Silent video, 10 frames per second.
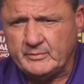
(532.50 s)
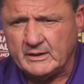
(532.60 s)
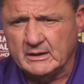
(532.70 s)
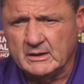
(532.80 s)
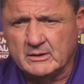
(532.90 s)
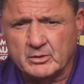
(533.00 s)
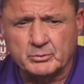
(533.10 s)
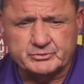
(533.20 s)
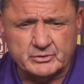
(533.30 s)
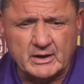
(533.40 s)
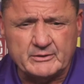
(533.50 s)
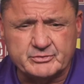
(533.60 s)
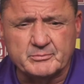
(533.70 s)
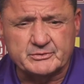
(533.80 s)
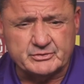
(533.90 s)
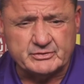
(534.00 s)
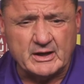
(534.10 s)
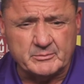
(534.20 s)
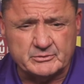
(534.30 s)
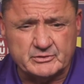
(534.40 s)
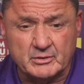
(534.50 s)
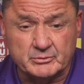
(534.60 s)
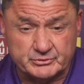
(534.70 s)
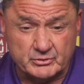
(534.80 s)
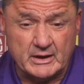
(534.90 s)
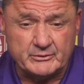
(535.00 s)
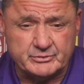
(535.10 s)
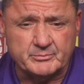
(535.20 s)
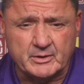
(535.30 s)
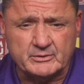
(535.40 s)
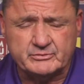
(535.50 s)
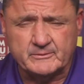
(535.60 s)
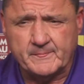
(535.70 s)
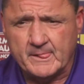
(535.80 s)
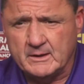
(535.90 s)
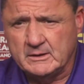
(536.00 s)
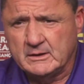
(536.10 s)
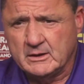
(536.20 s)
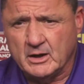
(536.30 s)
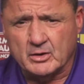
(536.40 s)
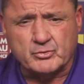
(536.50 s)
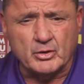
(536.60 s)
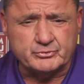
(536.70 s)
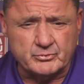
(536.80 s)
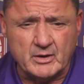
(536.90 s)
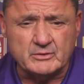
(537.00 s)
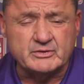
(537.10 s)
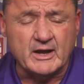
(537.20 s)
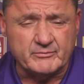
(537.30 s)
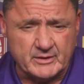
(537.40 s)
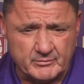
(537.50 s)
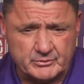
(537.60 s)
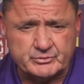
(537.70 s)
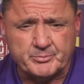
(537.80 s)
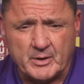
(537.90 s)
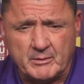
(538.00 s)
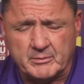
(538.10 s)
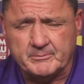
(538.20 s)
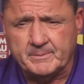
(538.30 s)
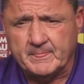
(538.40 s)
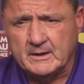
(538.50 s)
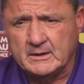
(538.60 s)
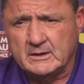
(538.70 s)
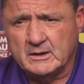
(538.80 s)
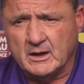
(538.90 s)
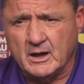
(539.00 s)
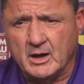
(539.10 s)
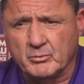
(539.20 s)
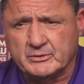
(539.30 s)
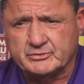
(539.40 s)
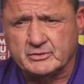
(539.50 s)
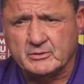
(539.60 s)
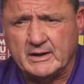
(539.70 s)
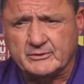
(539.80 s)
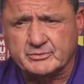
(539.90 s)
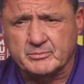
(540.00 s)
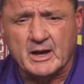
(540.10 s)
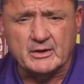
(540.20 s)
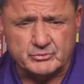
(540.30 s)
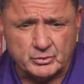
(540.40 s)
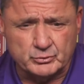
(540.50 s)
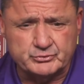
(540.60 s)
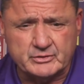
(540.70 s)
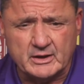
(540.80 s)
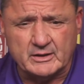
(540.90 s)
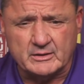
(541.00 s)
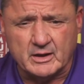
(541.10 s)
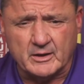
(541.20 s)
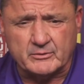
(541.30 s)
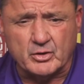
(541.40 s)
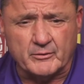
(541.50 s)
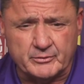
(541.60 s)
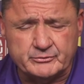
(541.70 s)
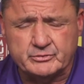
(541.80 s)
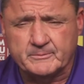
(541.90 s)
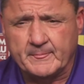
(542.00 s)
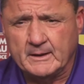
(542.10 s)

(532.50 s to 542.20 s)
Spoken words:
You know, we still have some misassignments there. We still have some busts. Crossing routes have given us a problem. We still have some guys loose in coverage.